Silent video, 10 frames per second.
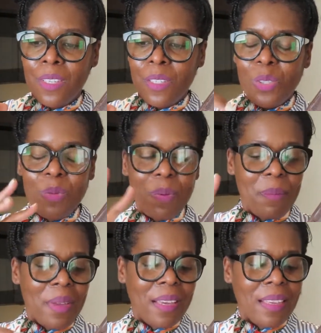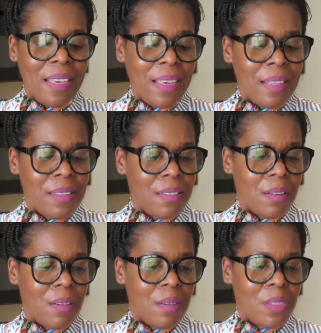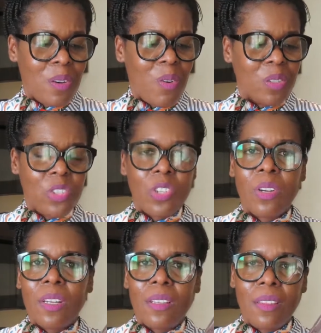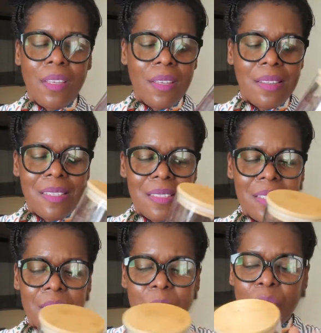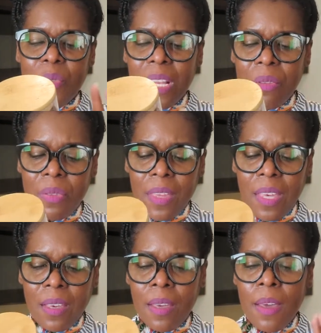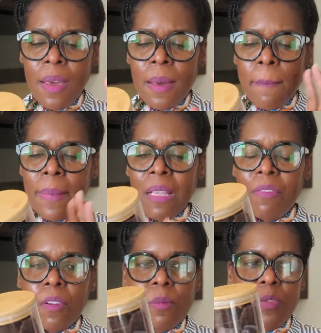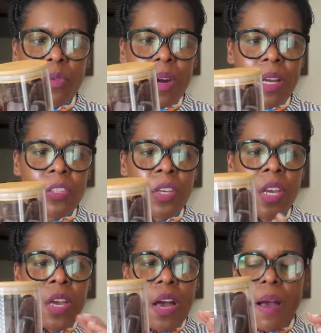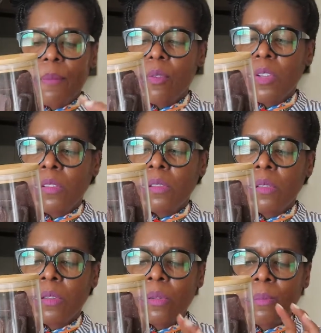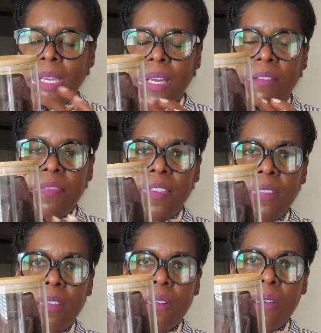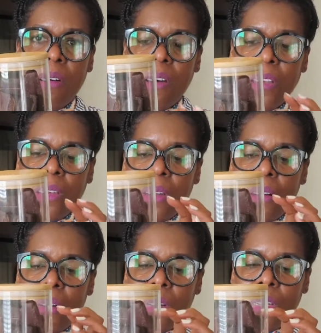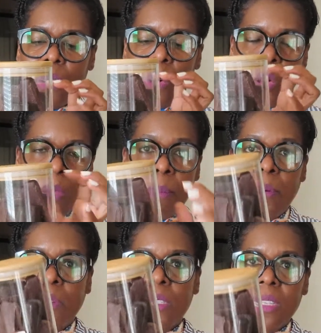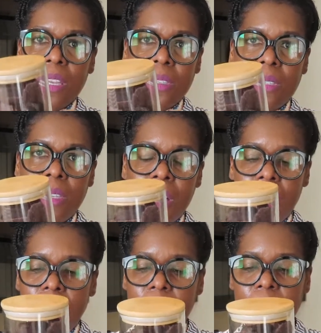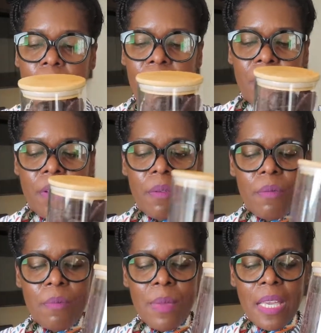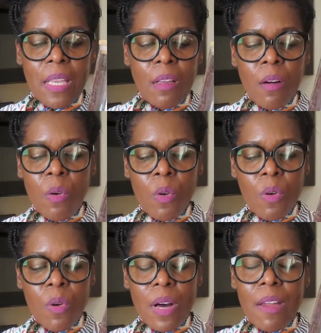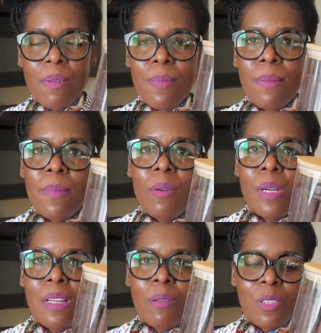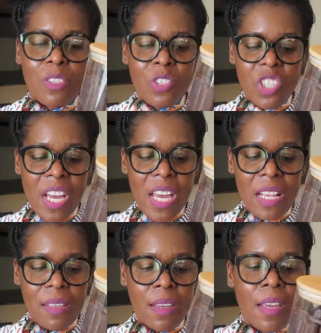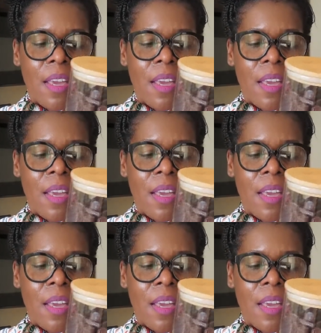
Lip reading: supermarket or the hot chocolate thing. This is the real thing, made from scratch. I'm going to make a video on the whole process of making cocoa. I remember when I was a child,